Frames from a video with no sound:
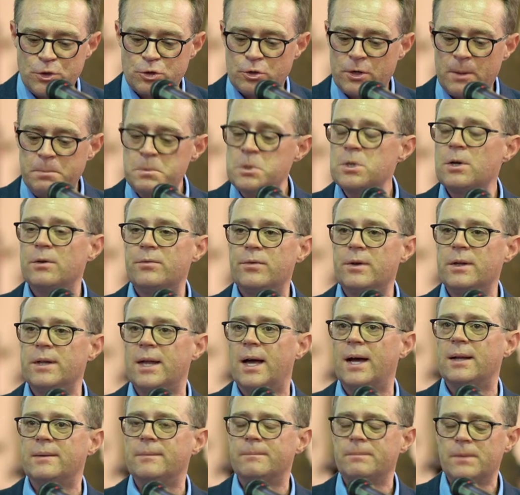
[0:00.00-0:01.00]
scripture for
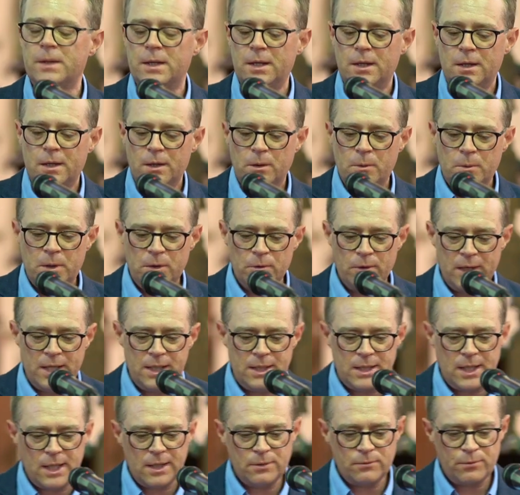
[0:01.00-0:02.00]
that. We
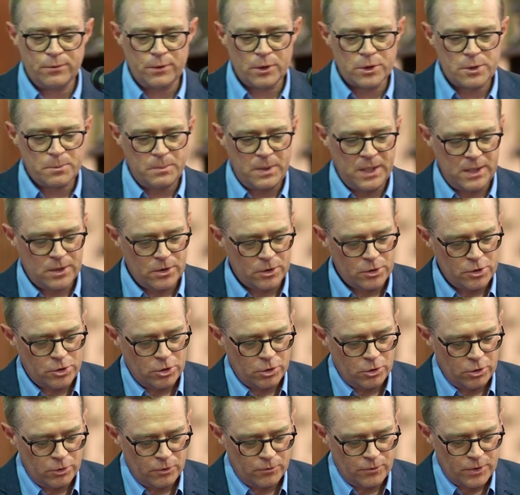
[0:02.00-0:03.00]
read in 1 Peter
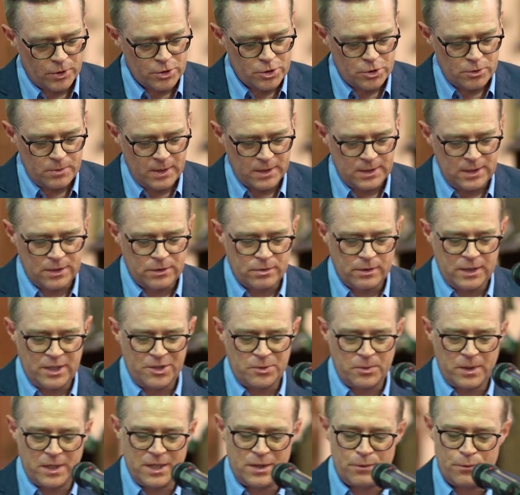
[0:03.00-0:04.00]
2, verse 23,
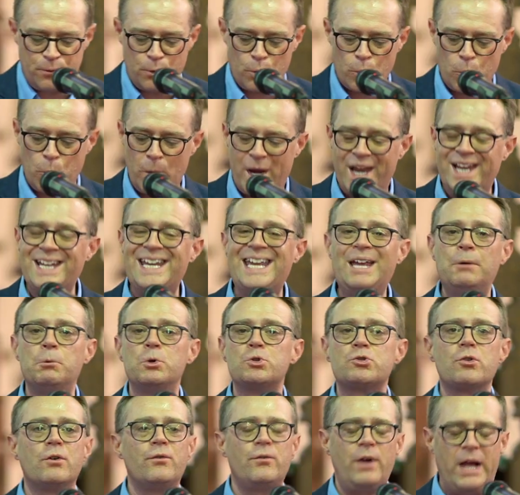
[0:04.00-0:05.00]
24, when he
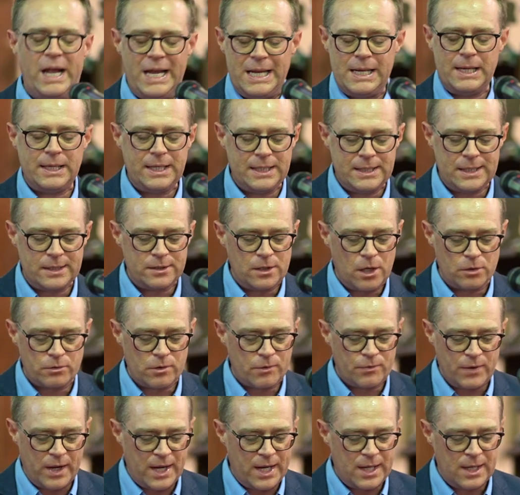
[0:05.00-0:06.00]
was reviled, he did not
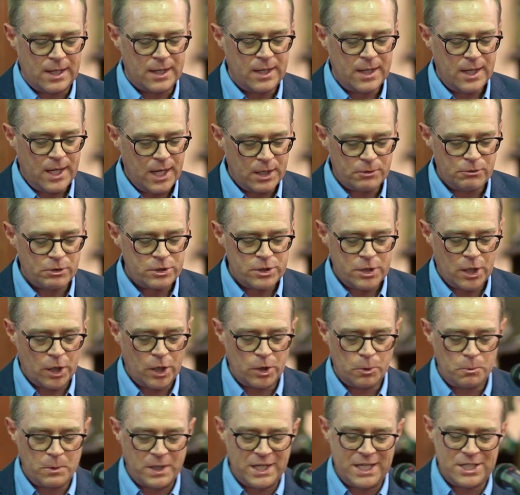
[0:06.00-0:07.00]
revile in
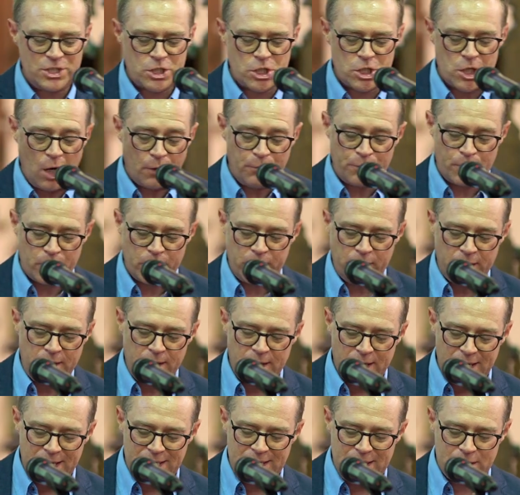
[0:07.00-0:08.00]
return. When he suffered,
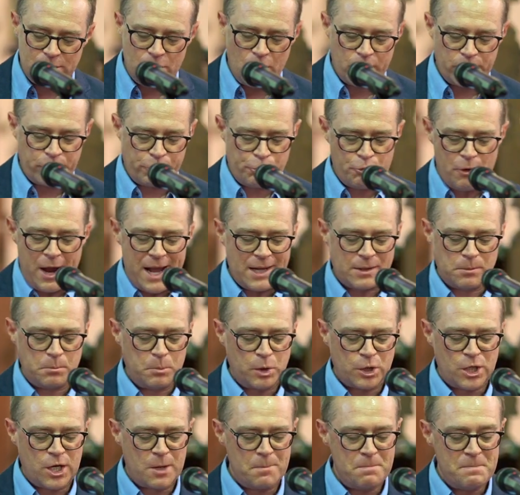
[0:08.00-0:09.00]
he did not threaten,
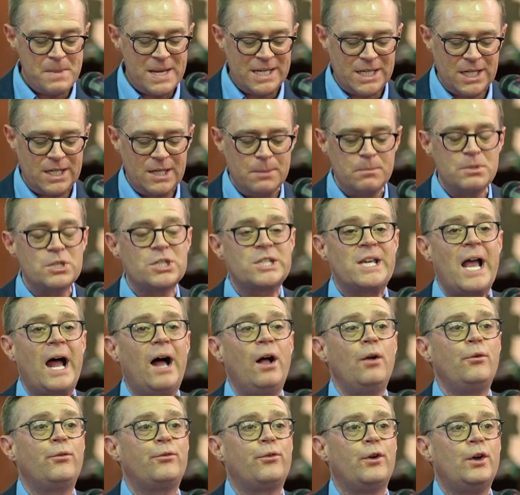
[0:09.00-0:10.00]
but committed
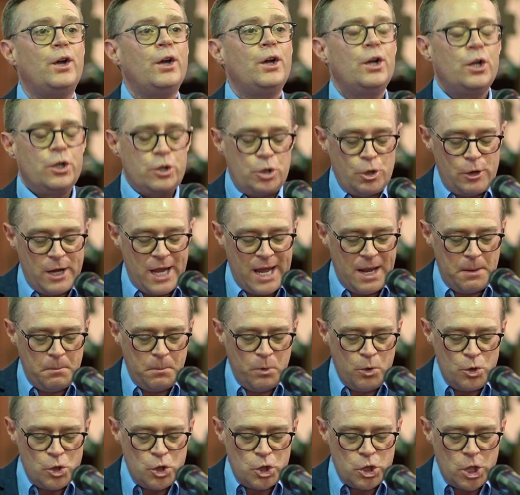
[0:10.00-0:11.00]
himself to him
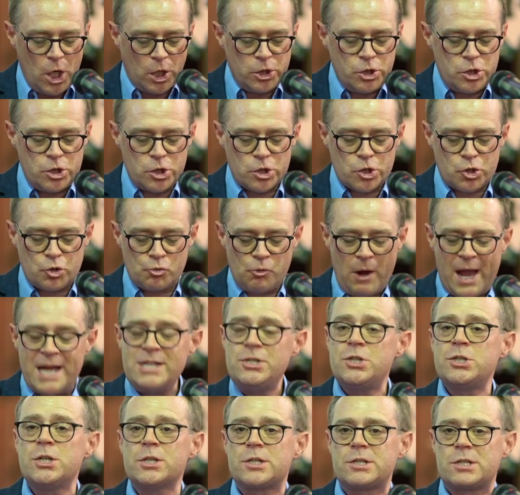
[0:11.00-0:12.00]
who judges
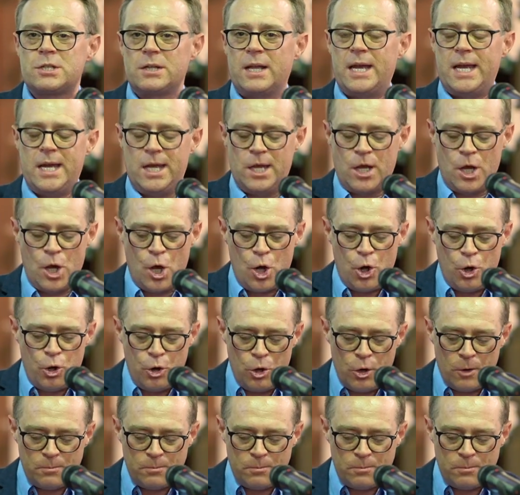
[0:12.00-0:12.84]
righteously, who